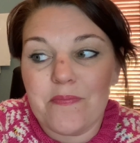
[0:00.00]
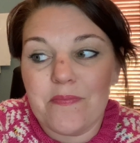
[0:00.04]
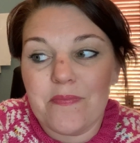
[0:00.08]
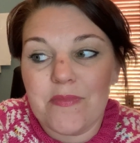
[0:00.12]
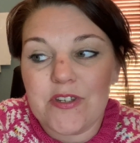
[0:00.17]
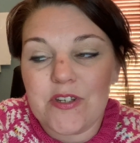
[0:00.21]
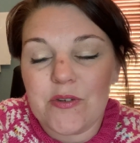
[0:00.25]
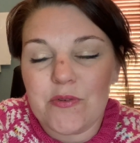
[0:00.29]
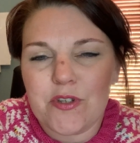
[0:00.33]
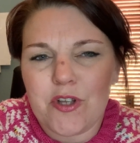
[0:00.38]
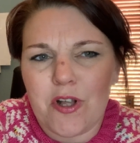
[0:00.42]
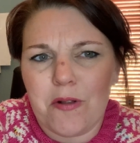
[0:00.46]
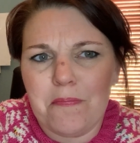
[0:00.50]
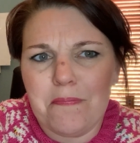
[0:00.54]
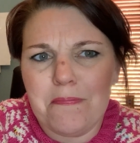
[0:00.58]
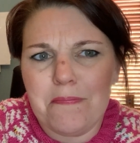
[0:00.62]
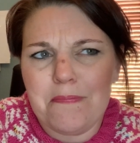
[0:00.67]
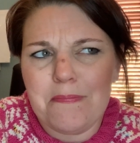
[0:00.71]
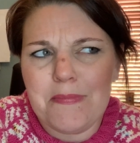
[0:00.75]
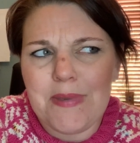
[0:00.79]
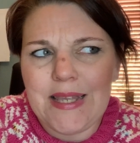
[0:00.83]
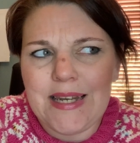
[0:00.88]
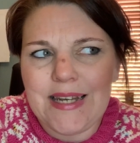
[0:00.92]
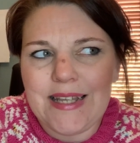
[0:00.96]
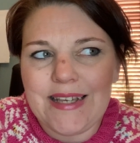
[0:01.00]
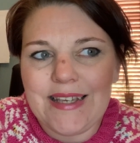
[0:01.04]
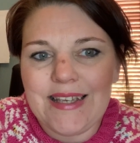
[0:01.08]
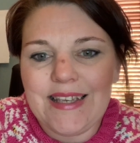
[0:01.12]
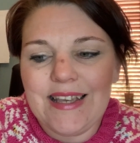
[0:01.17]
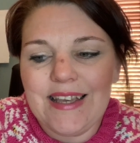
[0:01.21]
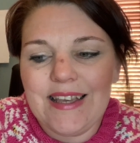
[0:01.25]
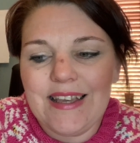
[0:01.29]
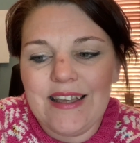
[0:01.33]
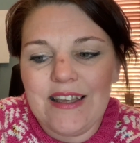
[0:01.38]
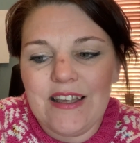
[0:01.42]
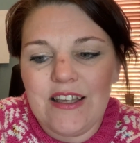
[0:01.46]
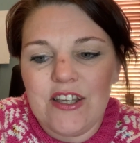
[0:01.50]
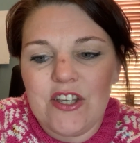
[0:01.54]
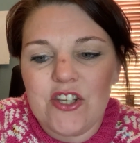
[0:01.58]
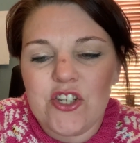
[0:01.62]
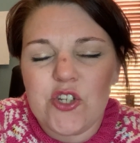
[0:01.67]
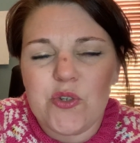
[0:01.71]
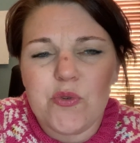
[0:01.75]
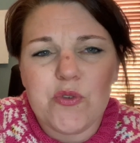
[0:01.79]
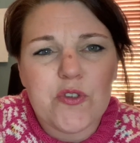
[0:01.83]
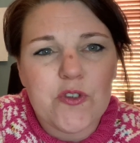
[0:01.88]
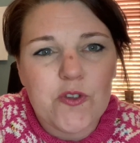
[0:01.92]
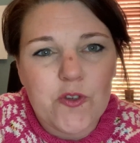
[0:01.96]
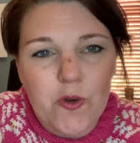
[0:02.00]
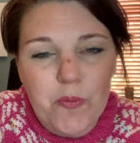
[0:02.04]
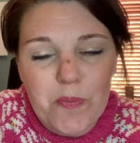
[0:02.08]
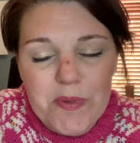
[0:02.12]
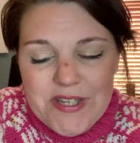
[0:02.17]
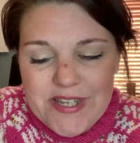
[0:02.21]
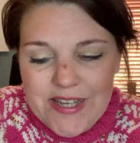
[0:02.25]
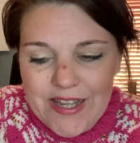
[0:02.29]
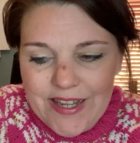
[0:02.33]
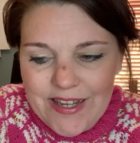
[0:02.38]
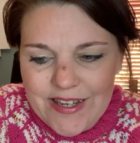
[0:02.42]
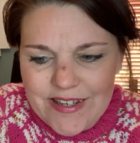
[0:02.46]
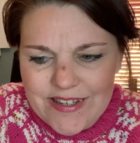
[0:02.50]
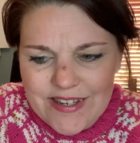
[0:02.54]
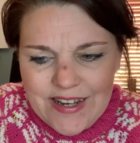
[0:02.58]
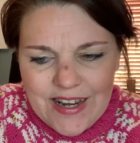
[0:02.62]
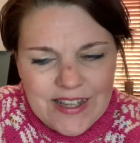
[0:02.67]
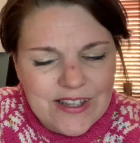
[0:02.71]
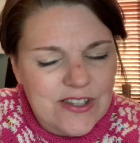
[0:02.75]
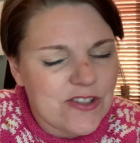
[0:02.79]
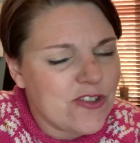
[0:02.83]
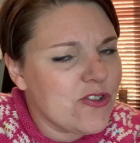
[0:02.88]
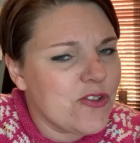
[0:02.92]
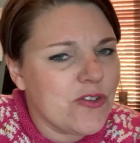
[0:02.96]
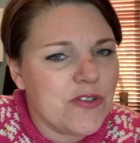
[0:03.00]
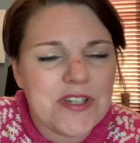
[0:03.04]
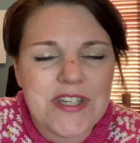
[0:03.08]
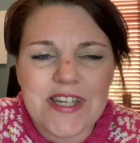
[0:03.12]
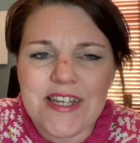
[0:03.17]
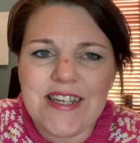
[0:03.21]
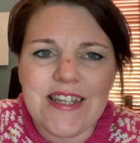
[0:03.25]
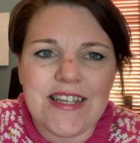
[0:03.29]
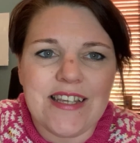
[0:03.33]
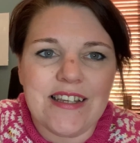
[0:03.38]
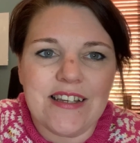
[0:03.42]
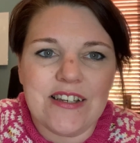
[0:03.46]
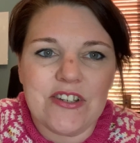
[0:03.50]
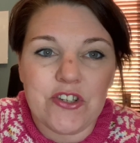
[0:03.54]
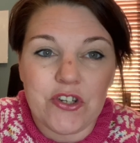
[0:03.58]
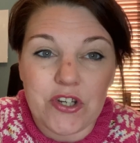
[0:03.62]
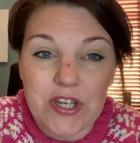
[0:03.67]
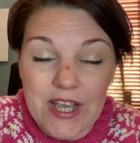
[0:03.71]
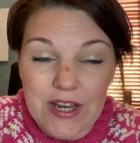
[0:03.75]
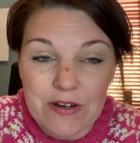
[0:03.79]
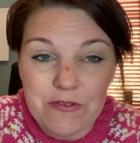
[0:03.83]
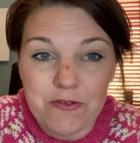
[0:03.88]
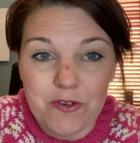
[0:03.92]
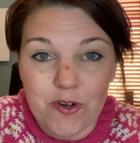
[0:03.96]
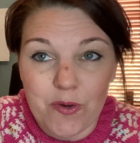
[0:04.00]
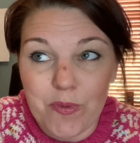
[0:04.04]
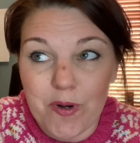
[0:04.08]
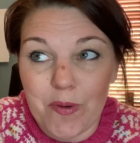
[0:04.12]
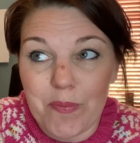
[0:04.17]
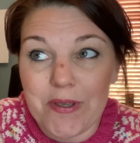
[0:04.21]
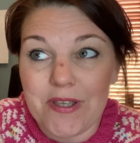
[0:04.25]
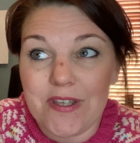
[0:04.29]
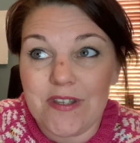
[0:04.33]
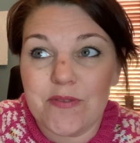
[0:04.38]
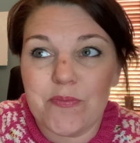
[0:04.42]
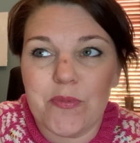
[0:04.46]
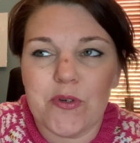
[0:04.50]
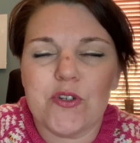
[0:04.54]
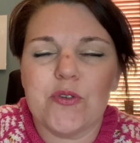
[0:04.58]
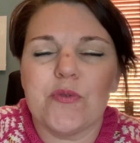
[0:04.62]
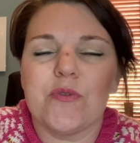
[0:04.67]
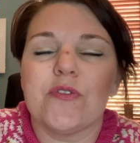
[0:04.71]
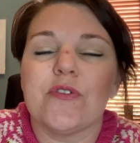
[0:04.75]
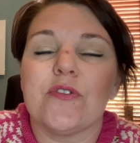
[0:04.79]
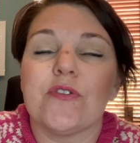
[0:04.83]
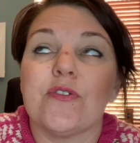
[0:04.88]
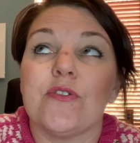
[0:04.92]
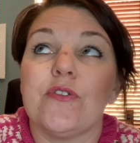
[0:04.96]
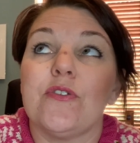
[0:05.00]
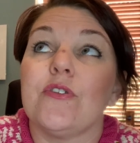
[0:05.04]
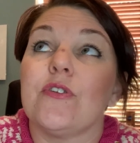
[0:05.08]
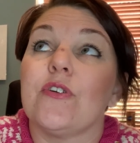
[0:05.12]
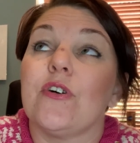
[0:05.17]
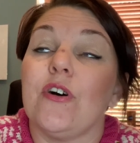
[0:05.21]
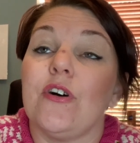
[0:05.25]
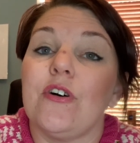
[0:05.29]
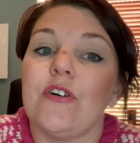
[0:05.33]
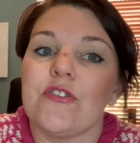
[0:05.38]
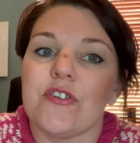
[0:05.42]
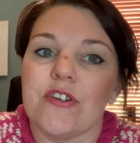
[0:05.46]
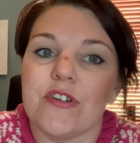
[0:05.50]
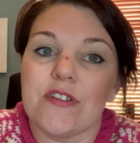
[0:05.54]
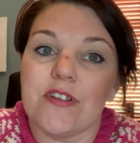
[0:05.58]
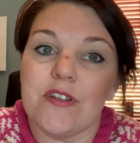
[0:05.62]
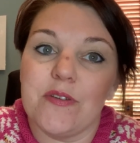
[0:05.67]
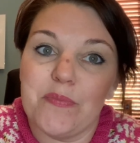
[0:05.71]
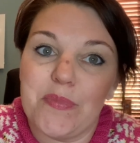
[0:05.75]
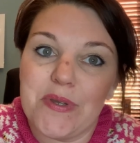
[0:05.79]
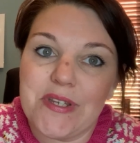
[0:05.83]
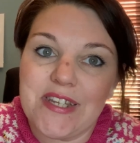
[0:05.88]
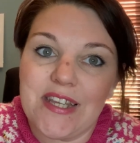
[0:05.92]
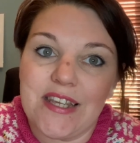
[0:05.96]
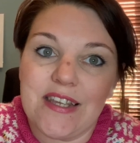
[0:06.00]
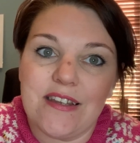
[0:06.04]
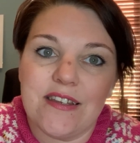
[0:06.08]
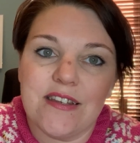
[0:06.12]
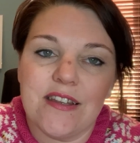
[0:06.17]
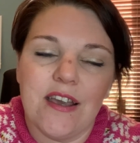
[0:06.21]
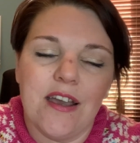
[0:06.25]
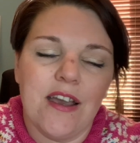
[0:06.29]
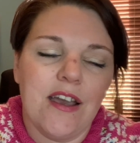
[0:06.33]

She was called Millie. She was so petite, like so diddy. She only had 4 puppies, but she was so gorgeous and petite.